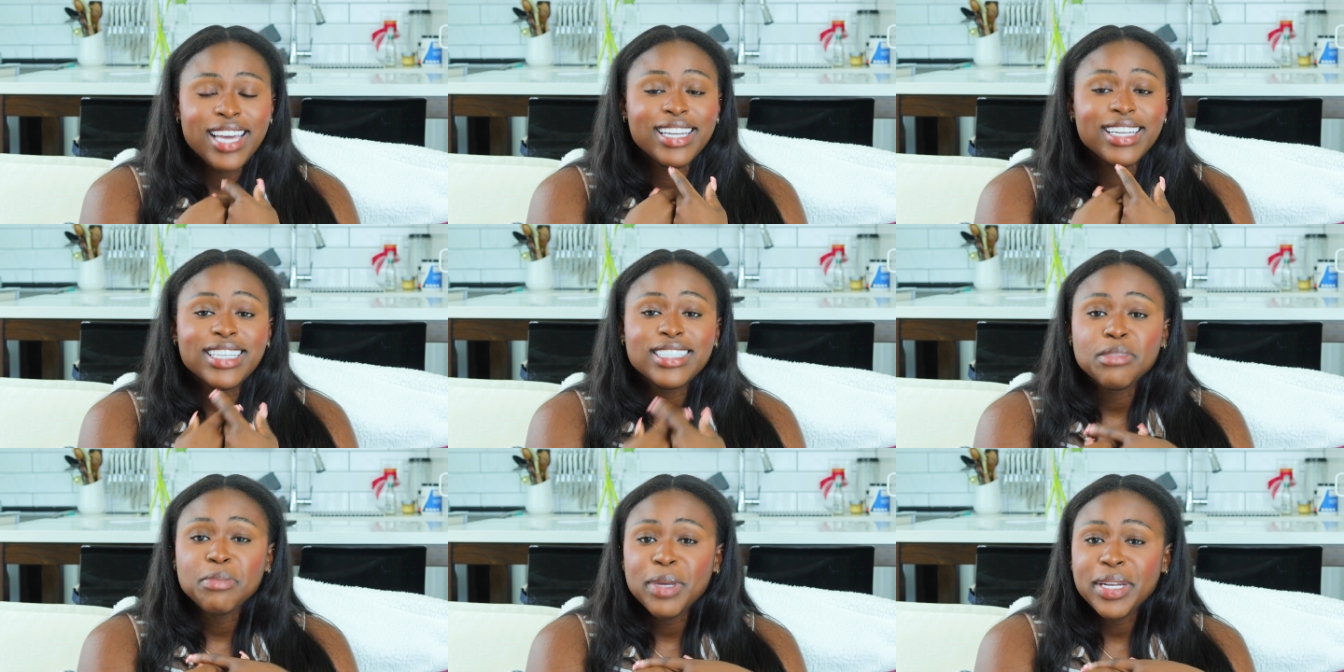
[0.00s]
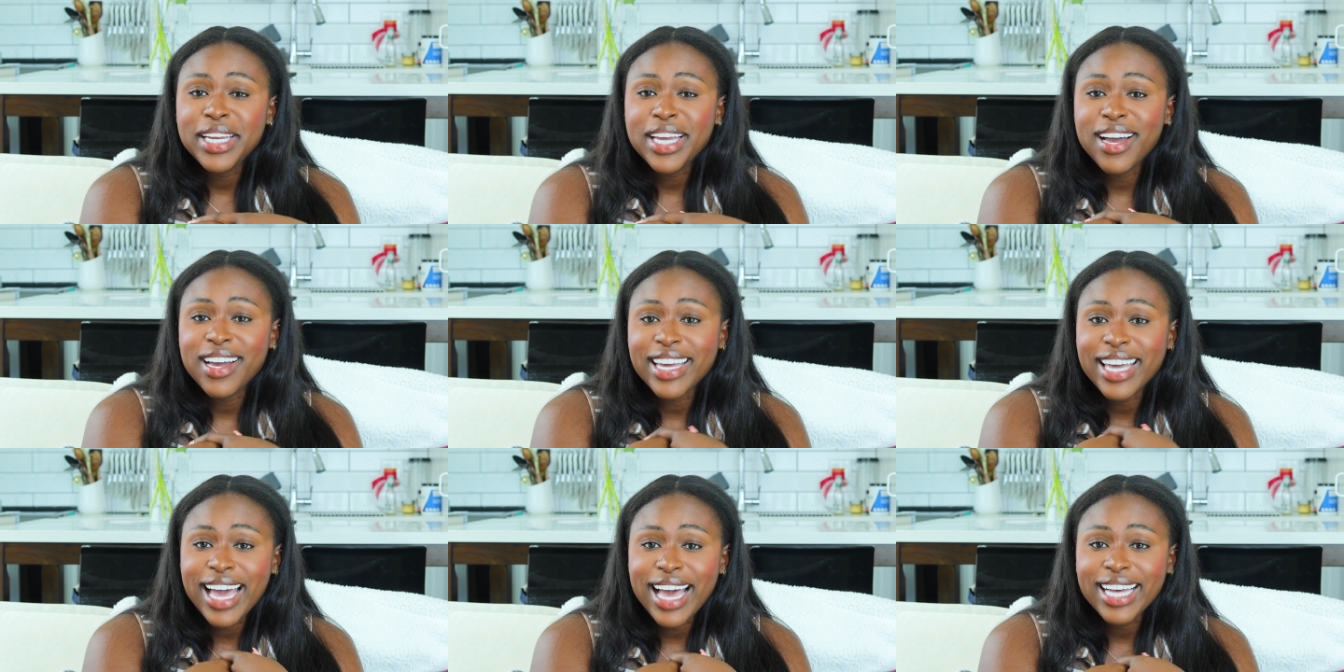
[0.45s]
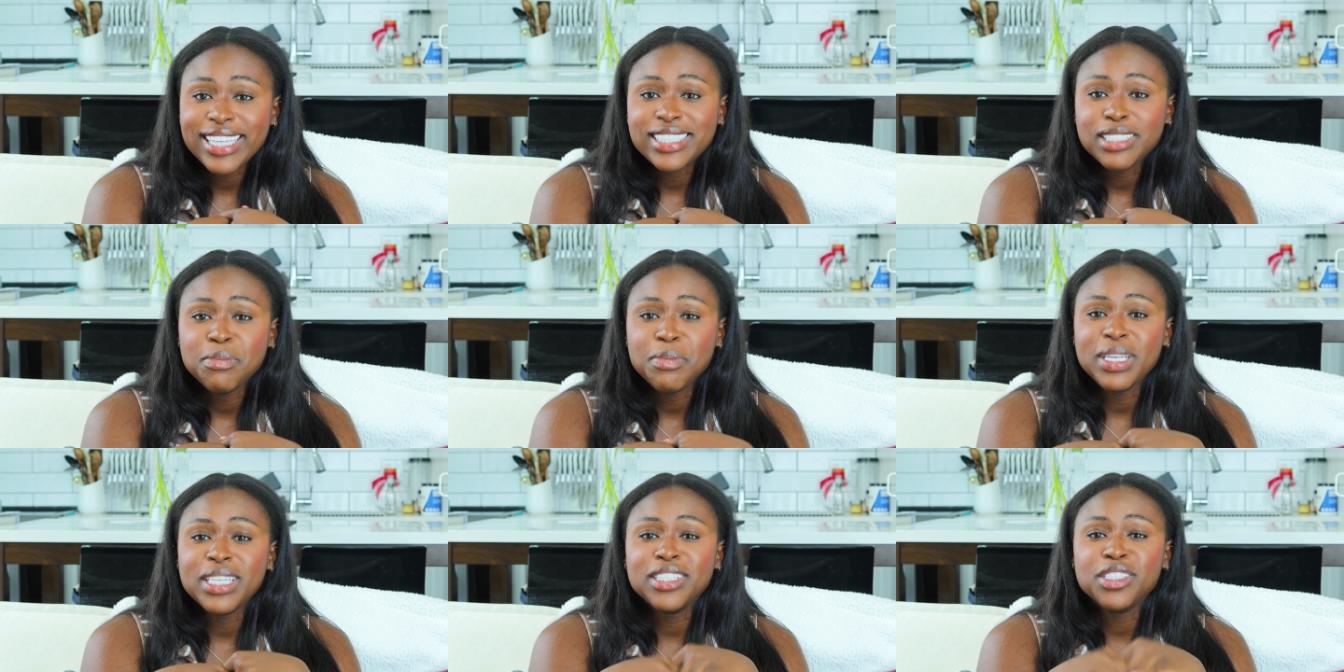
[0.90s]
and less money on
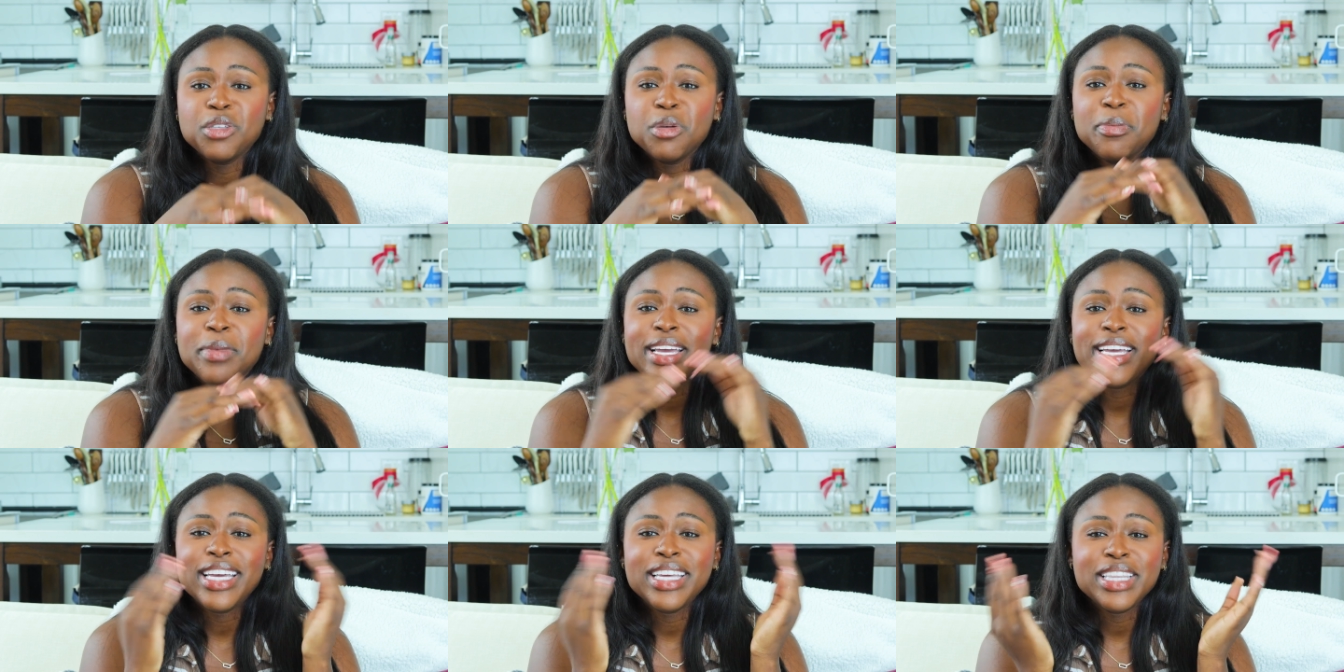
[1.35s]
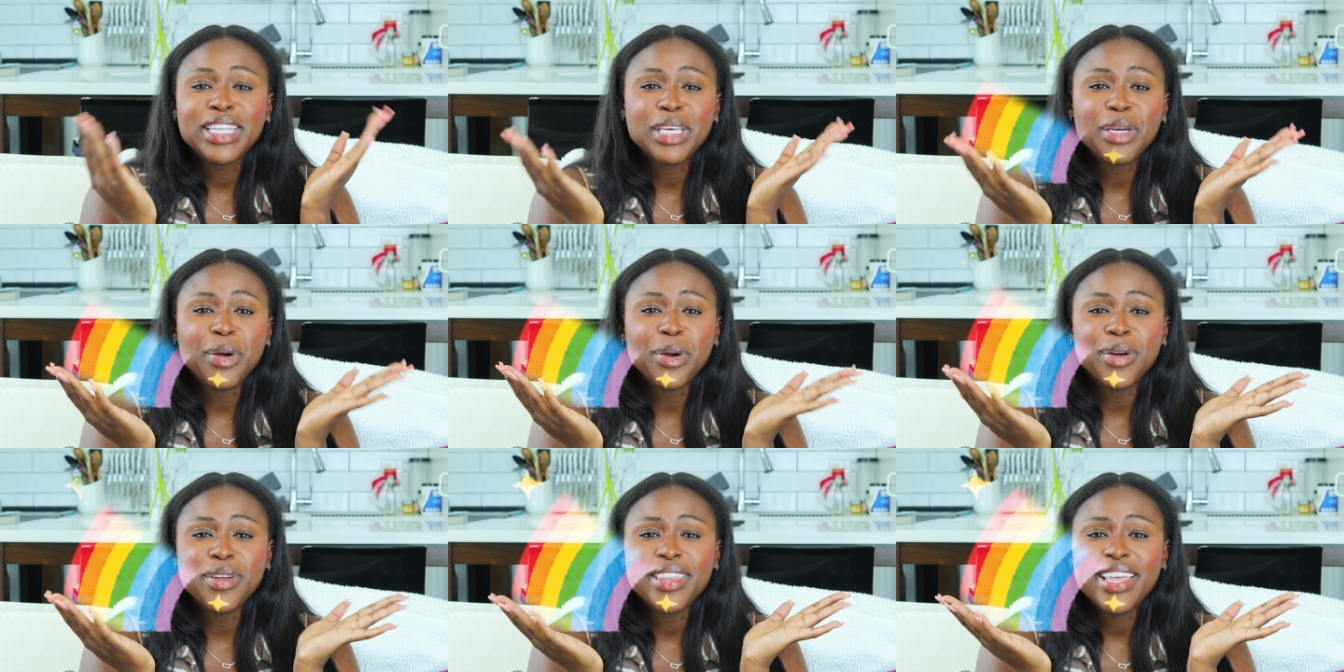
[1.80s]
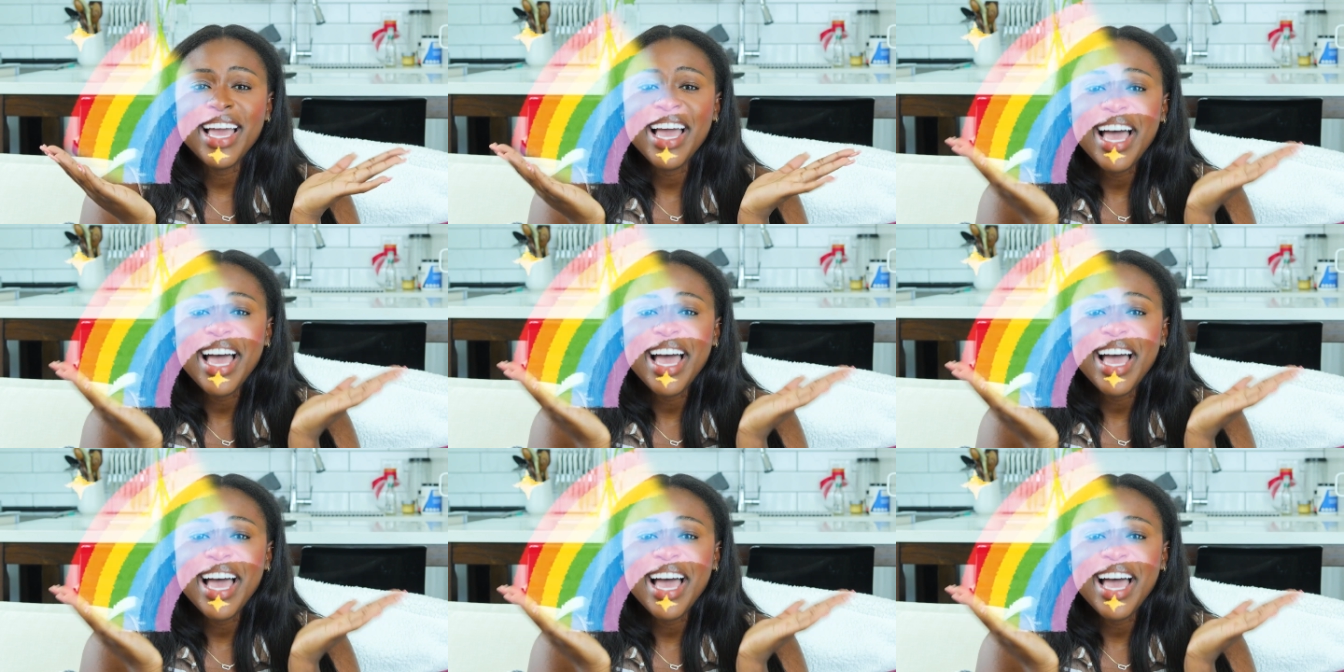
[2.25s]
gas means you're making the earth